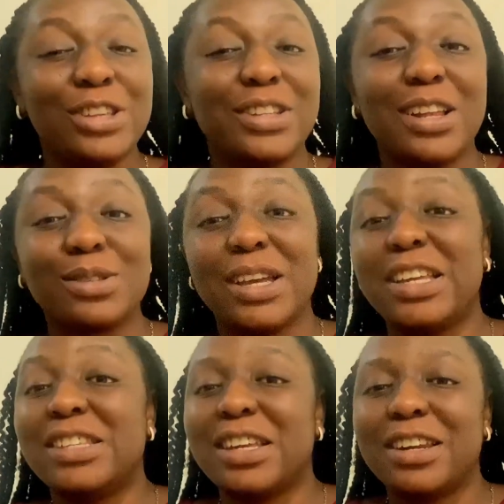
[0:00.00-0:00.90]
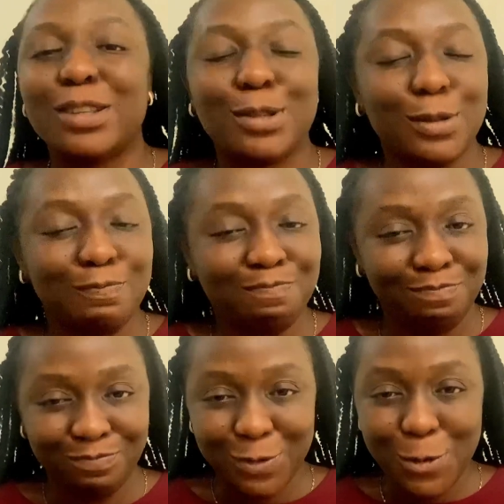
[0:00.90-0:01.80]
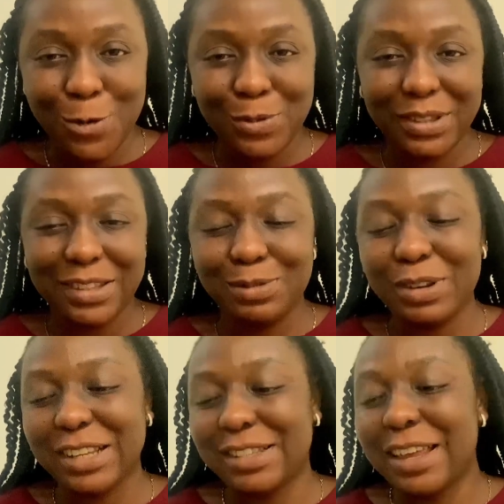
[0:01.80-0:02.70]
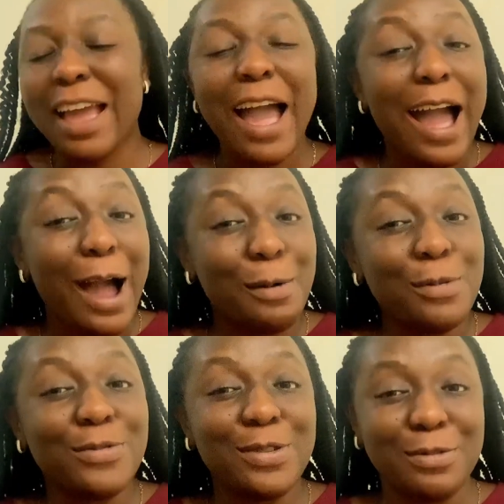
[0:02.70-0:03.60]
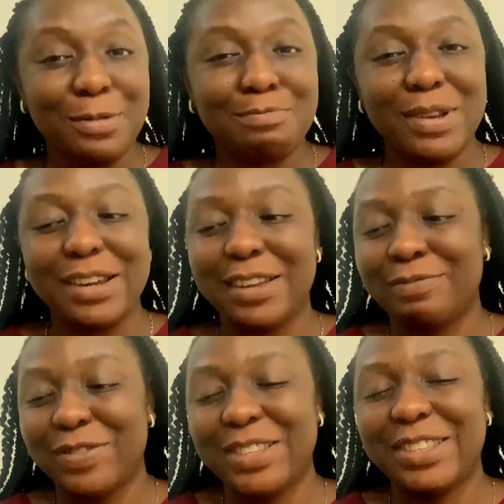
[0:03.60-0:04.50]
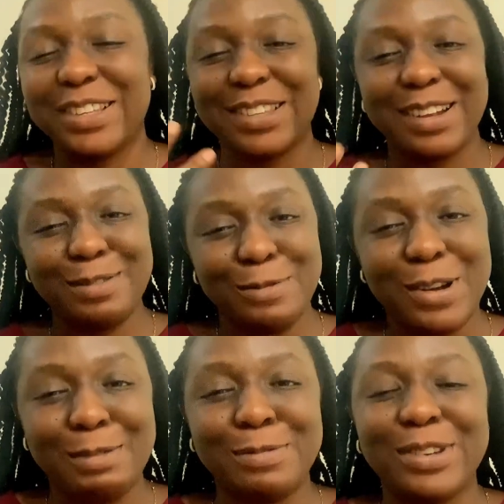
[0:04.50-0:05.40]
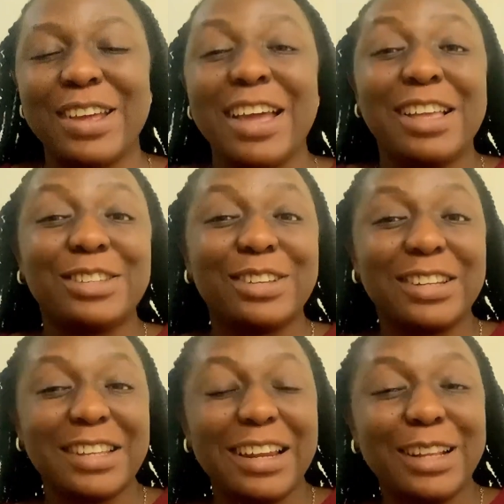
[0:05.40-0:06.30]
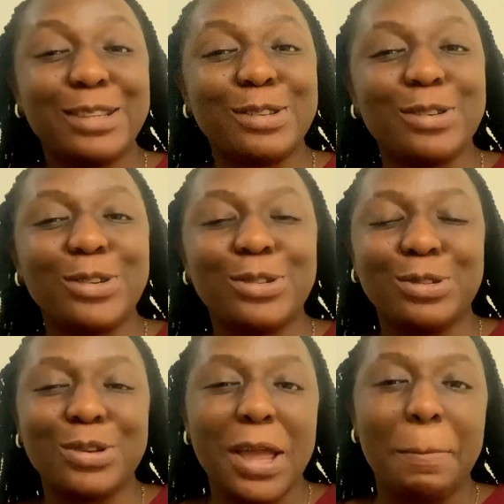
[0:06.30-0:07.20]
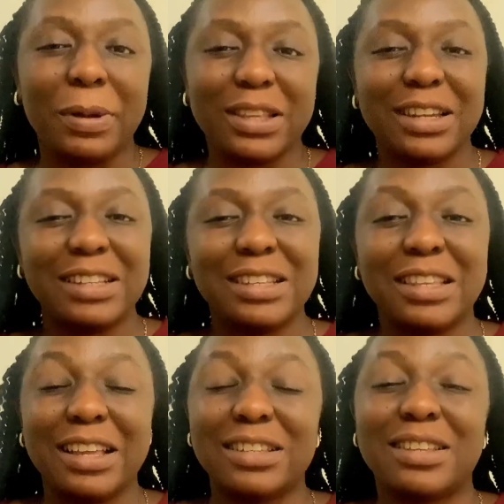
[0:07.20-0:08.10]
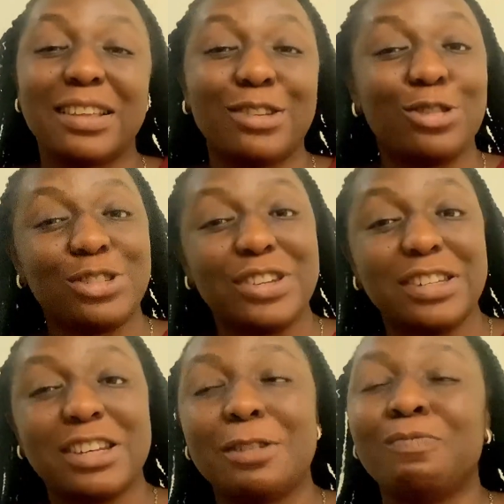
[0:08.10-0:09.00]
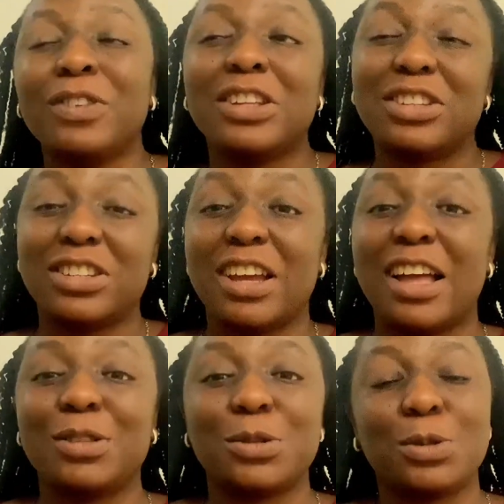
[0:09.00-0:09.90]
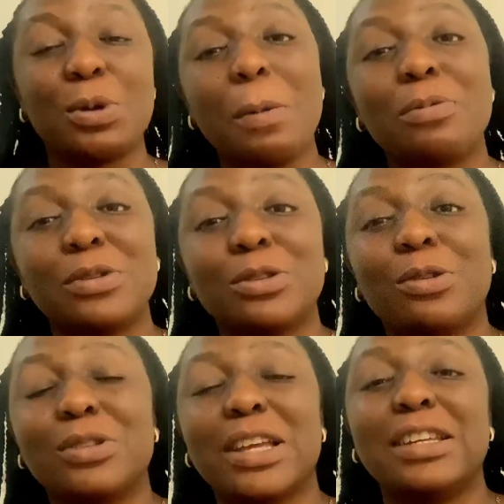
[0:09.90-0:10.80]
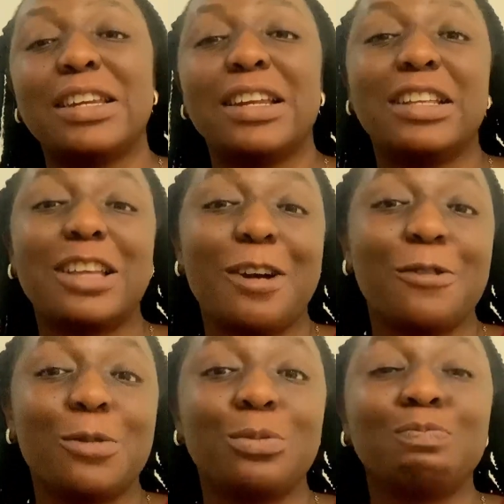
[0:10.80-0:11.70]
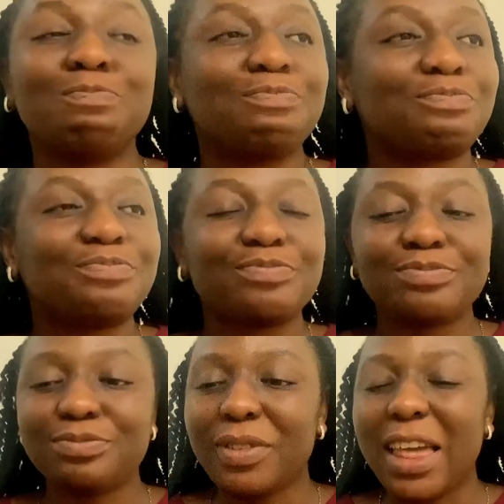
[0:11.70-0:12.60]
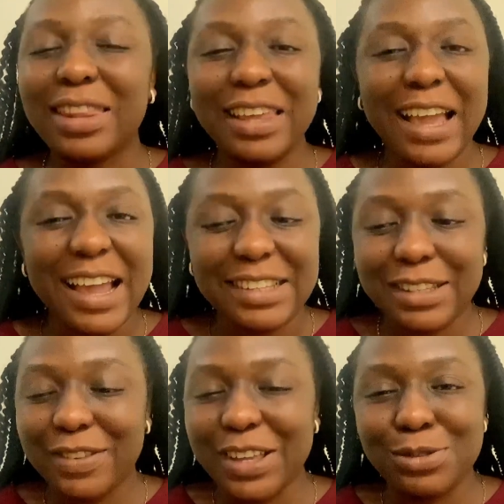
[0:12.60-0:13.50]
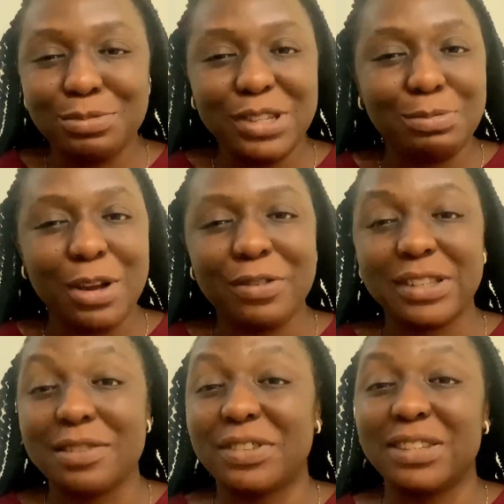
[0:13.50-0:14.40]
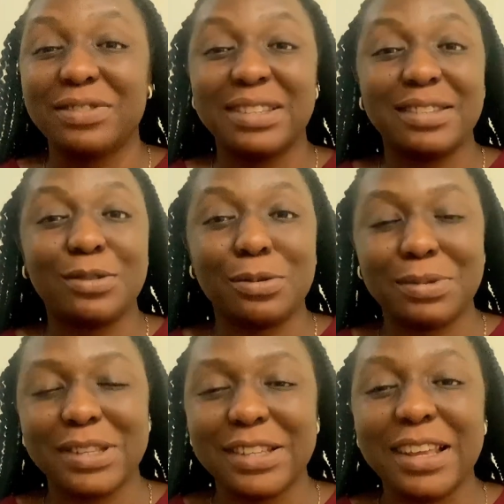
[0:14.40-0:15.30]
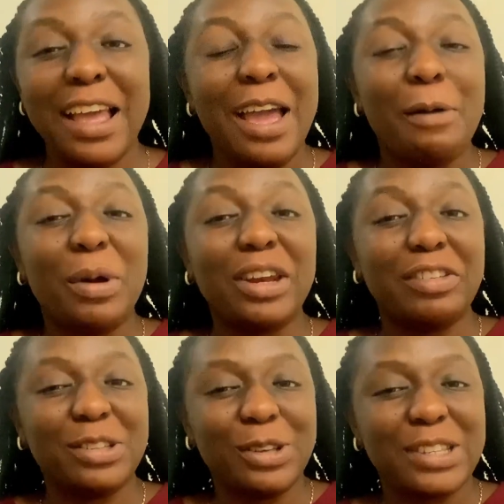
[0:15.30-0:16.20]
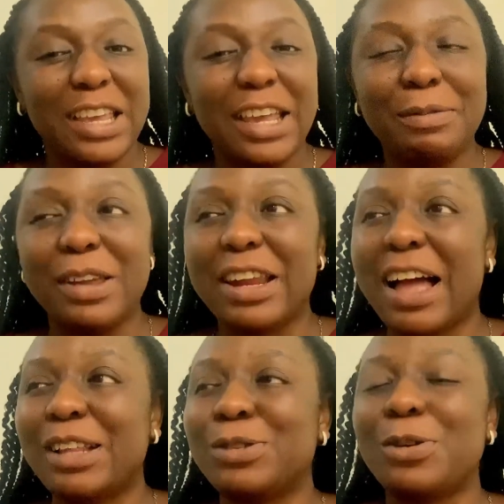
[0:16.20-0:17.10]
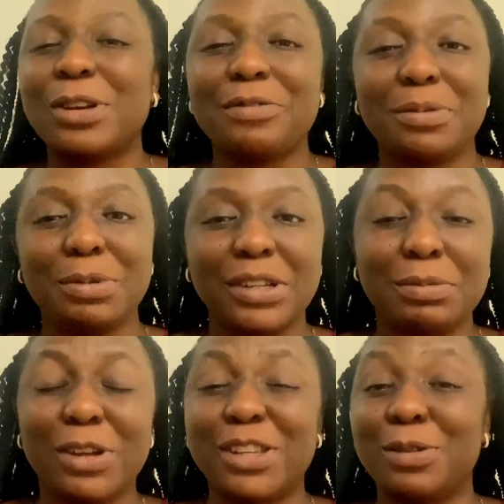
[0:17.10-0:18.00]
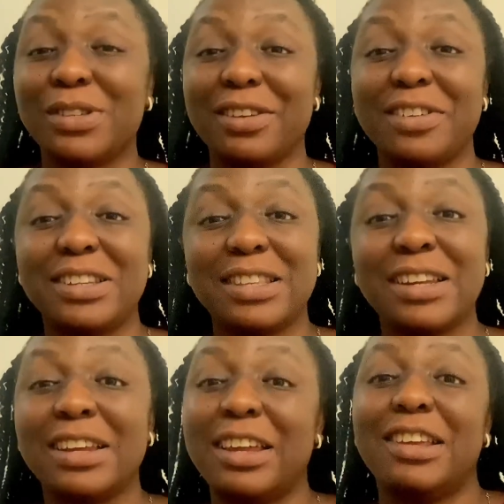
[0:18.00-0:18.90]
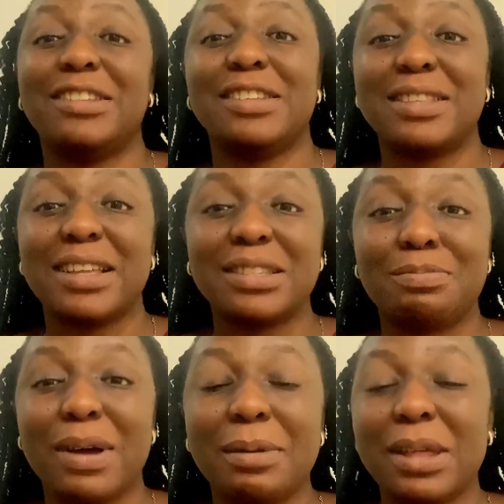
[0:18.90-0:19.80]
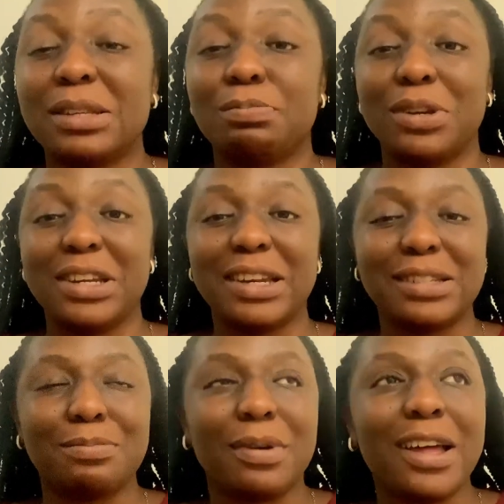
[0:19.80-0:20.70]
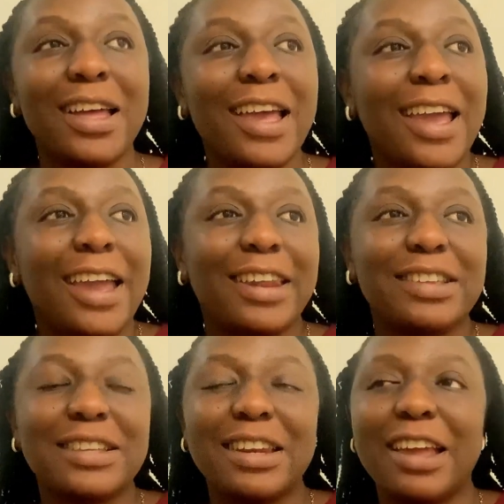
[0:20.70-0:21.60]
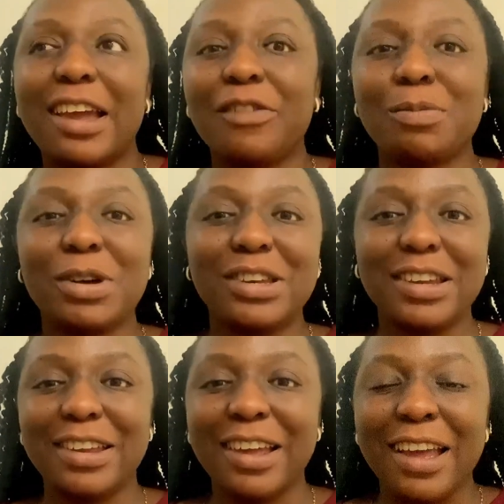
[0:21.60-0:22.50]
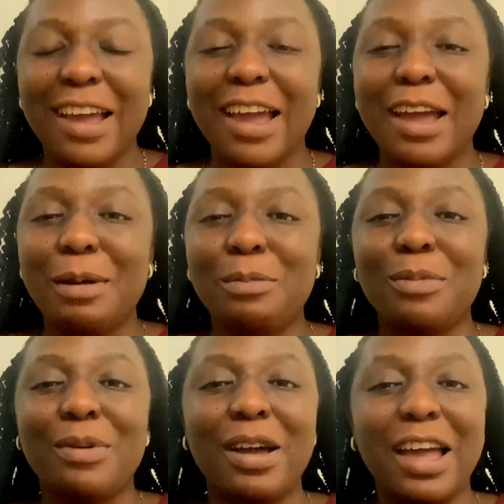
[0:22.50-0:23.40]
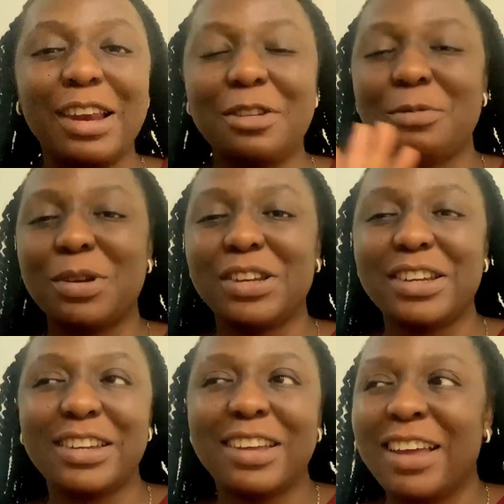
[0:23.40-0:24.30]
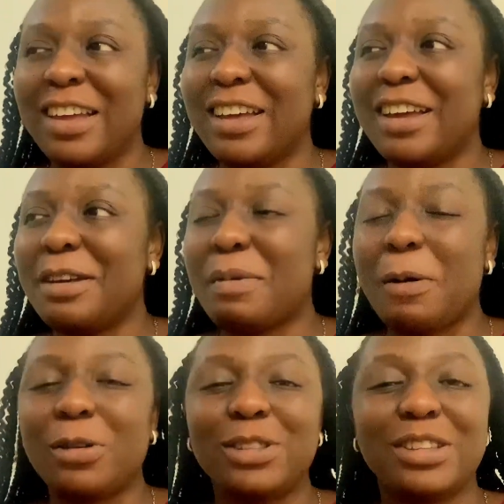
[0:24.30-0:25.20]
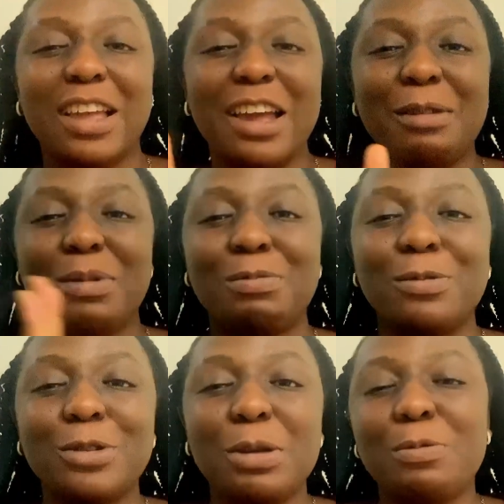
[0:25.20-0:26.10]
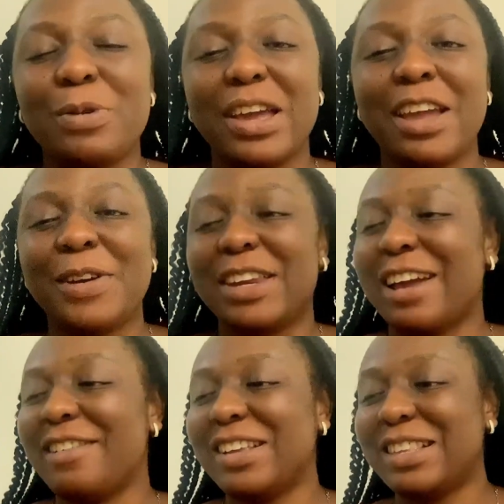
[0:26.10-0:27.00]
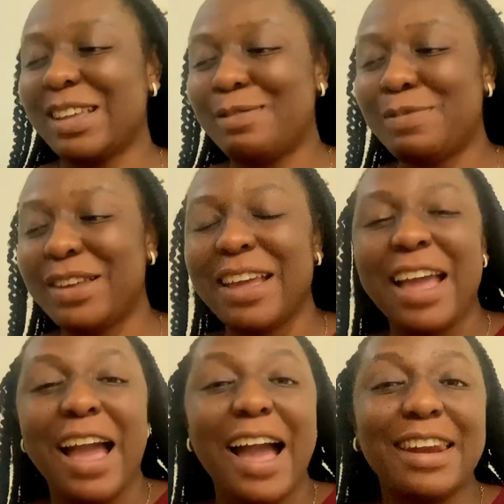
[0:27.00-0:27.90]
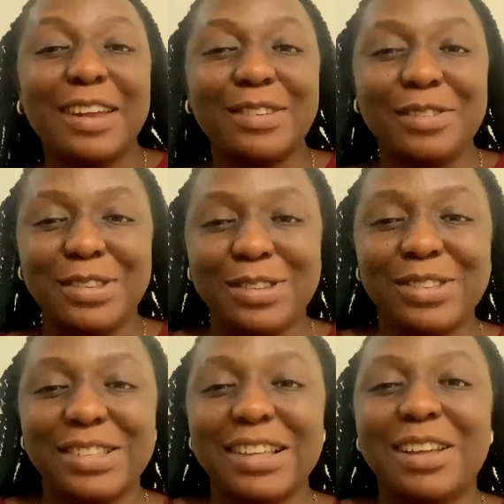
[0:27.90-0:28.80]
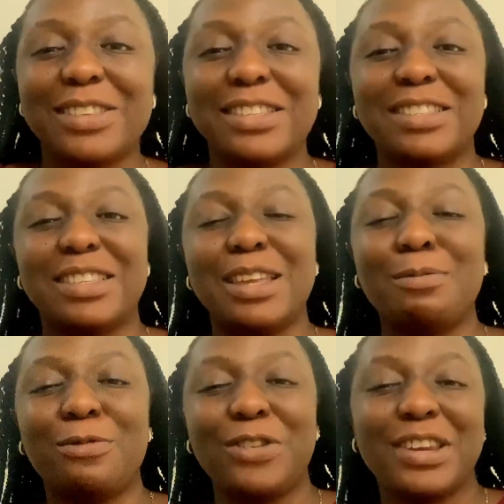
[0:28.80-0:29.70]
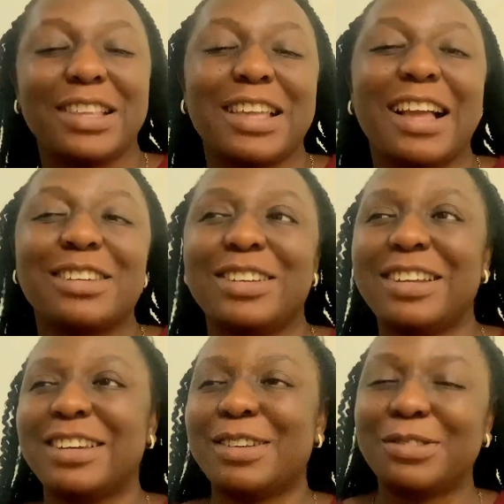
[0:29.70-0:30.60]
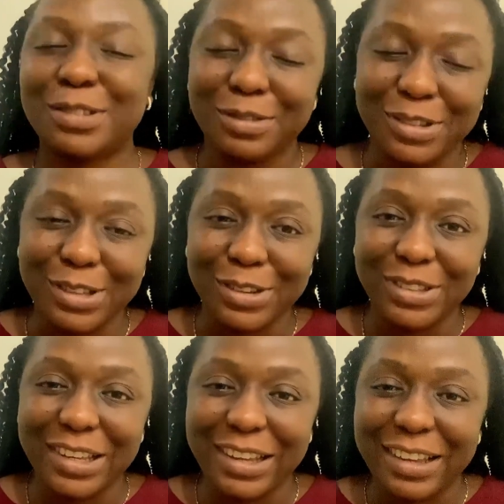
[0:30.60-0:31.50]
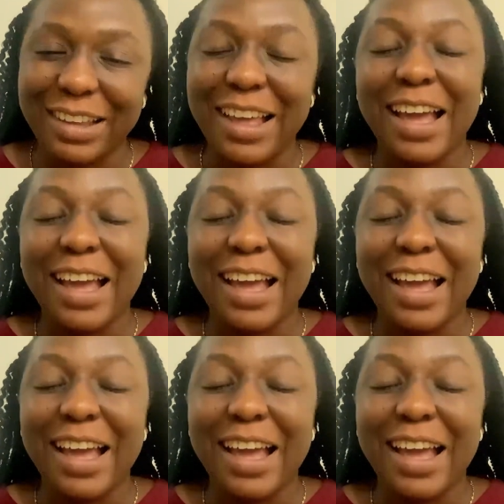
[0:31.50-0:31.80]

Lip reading: That's why he decided to go with it. When I say I wolf the wrong belly, this is exactly what happened. So they decided to go do a paternity test. I trust Jeje. Jeje had to swap results, and then later on, the guy, so that's his boyfriend, so he's even sick upstairs. When the results came, he now had to call everybody because he was arrested in his sister's bar, that's Paulina's bar. He now said, hey everybody, hello everybody, I want to tell you people were hearing they arrested me, and now the result is out. It's deemed fit that I actually announced the results here.